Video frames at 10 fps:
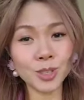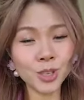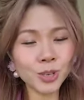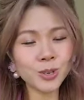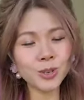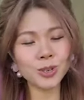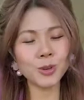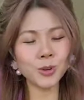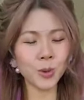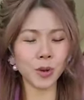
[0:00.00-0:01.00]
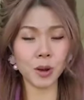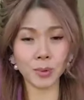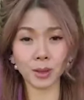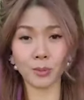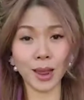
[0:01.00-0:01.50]
choose who you want to
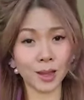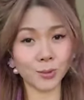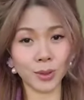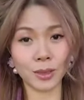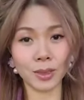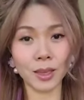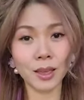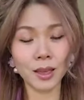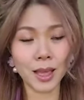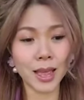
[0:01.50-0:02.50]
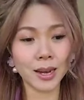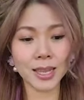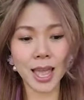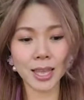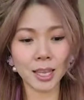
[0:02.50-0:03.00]
be around with. And
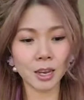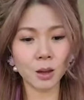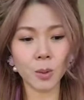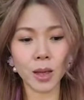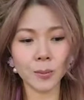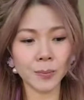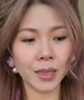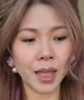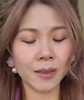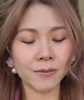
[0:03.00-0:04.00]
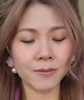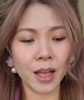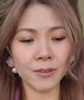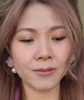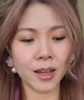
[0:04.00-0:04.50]
again, you know what, I,
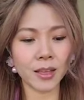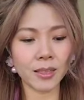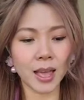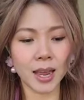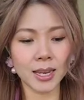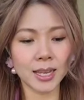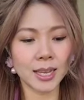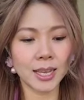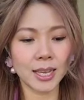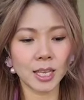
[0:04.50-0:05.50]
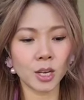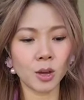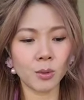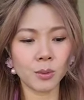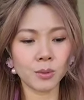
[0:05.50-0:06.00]
I find that, you
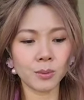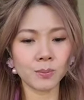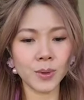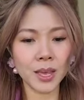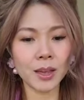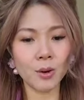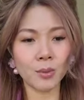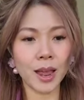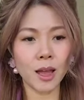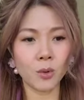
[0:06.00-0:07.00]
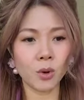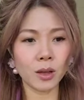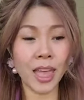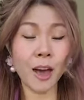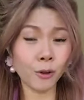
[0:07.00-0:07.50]
know, being around
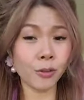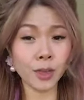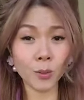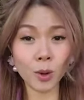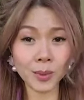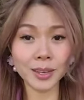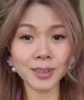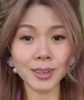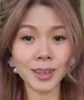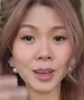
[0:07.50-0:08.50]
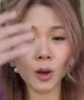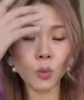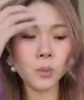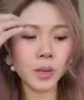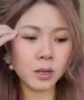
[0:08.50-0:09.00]
healthy women,
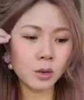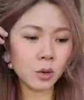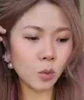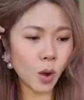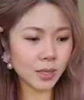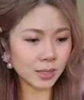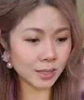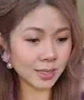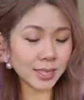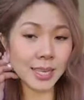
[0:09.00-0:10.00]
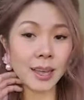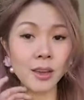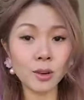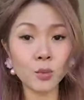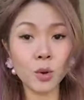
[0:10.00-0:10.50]
women who wants to see
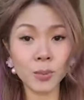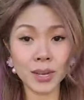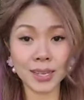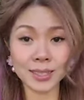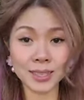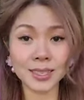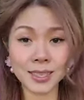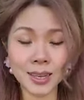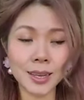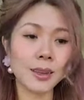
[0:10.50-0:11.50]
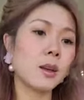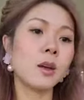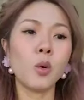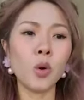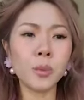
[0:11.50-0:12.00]
other women succeed,
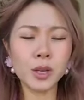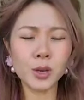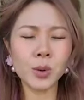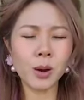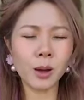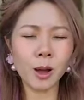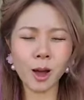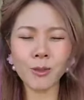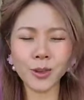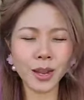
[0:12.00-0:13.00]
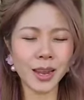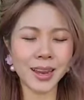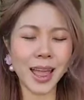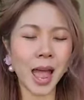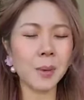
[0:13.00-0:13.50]
women who are confident and
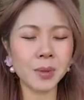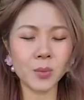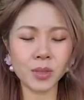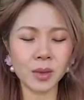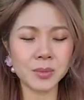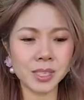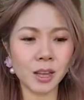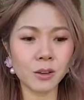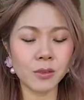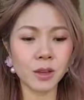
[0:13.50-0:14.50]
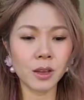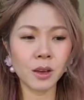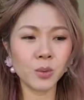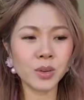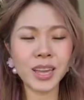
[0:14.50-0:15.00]
happy with themselves
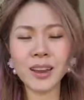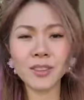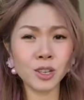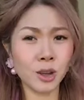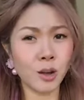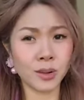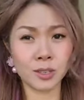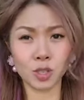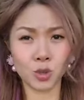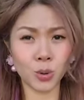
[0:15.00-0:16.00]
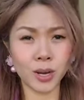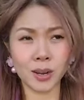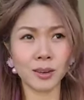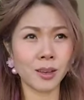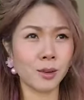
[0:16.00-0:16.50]
will never go and destroy
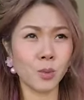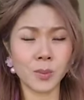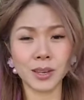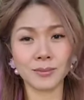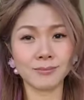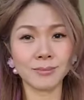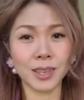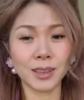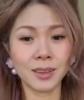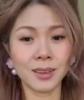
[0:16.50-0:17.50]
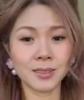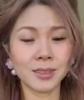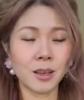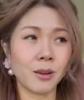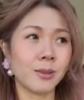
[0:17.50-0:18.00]
another woman.
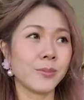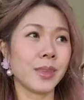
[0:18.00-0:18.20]
So,